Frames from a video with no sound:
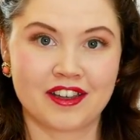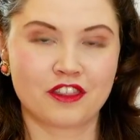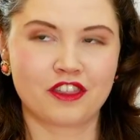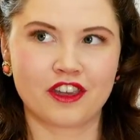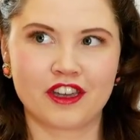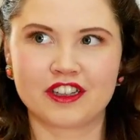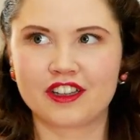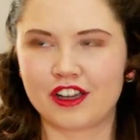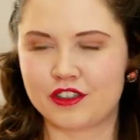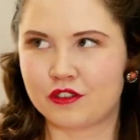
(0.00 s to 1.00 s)
that
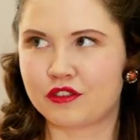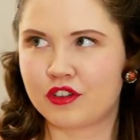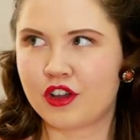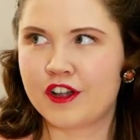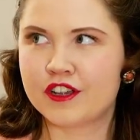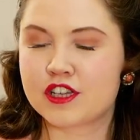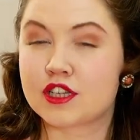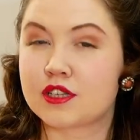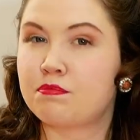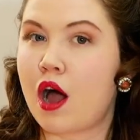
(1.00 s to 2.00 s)
kind of
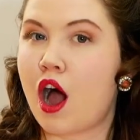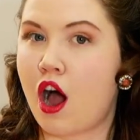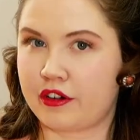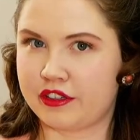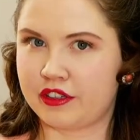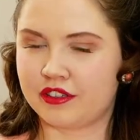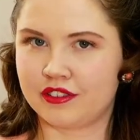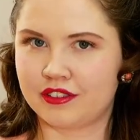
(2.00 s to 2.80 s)
sparked